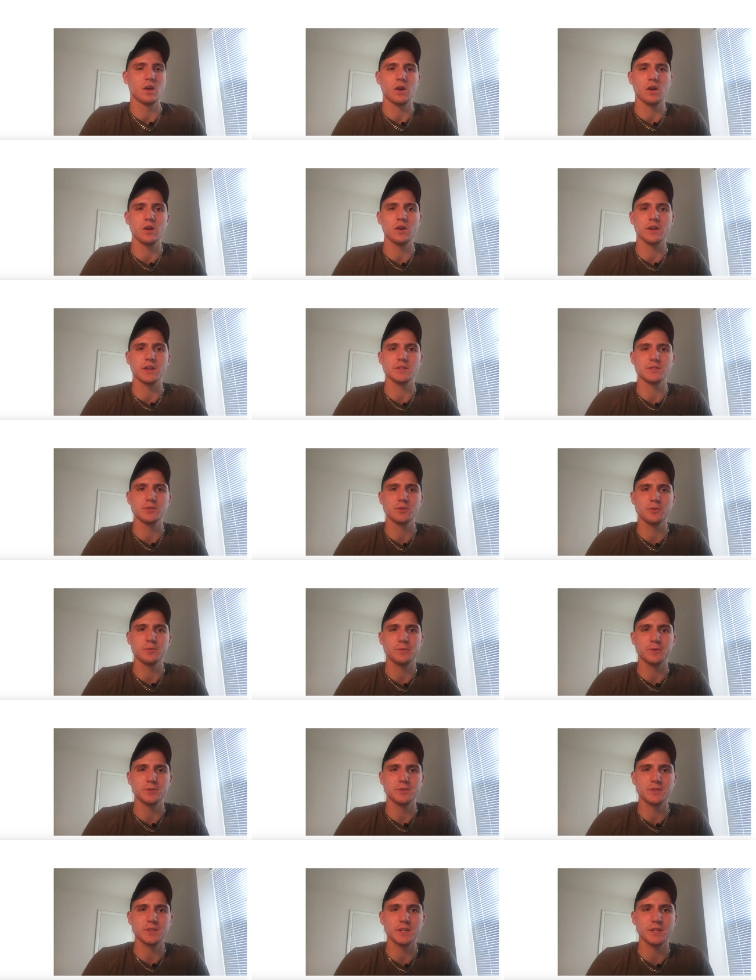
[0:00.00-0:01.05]
All right, so the
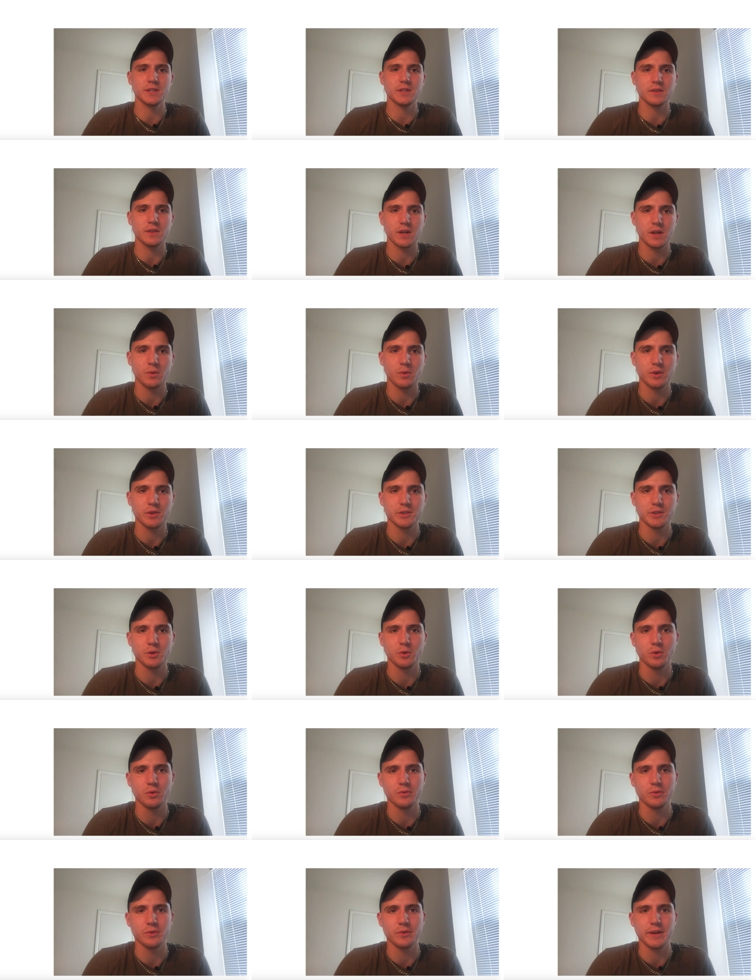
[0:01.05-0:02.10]
first thing that I want to go
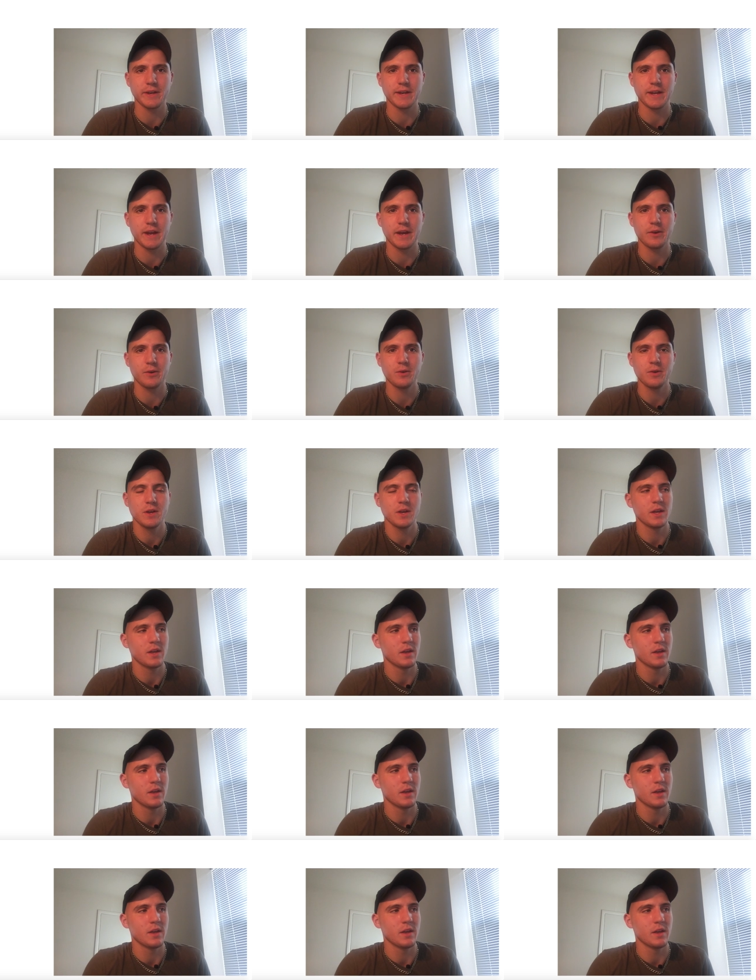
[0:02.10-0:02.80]
over right now